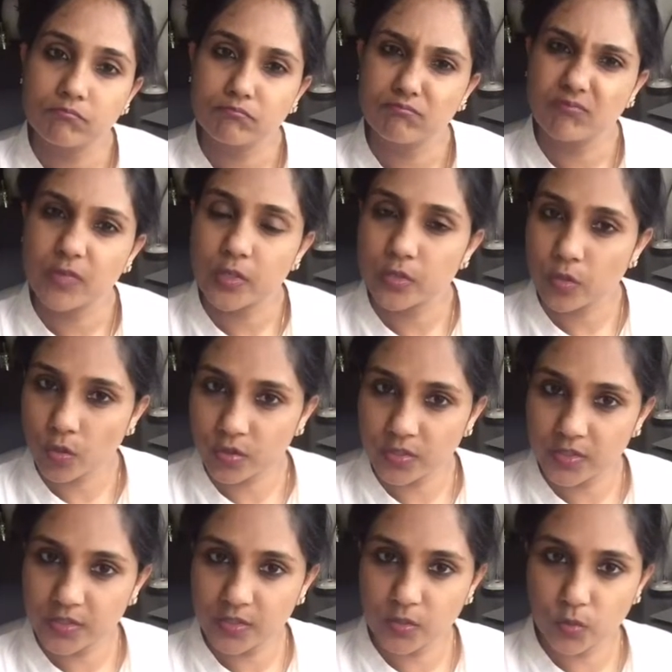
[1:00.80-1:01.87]

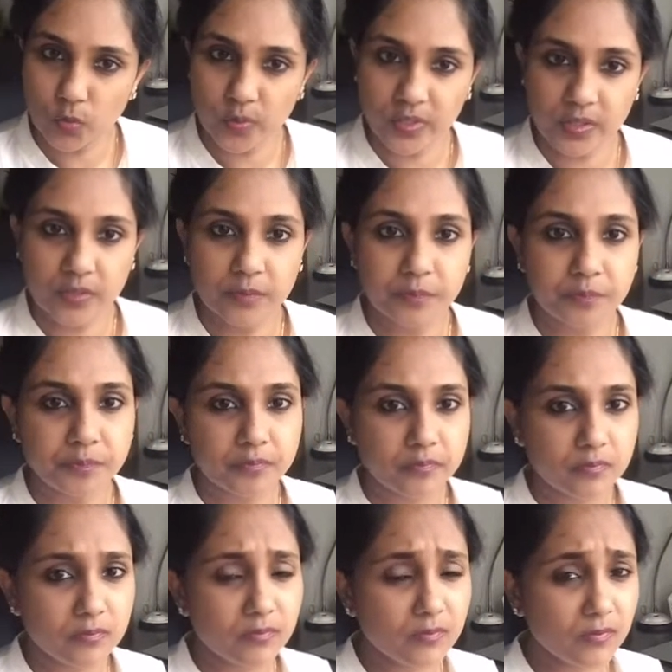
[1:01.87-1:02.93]
resources into it.
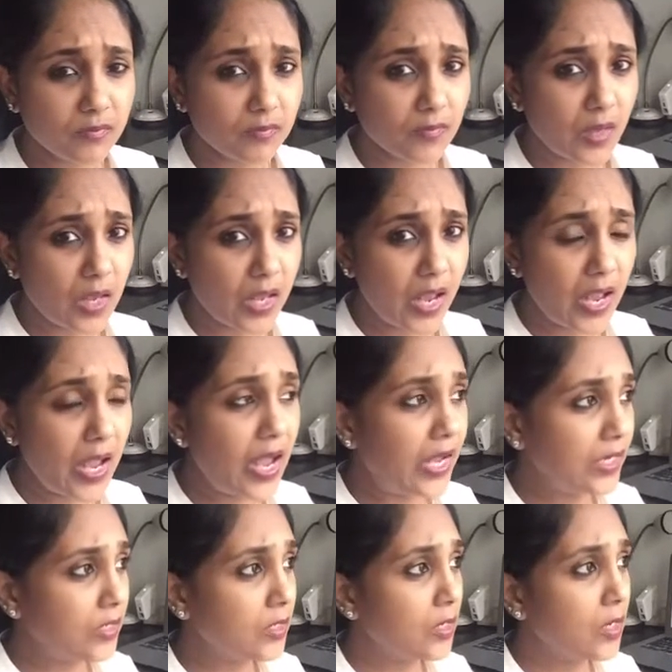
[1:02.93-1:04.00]
And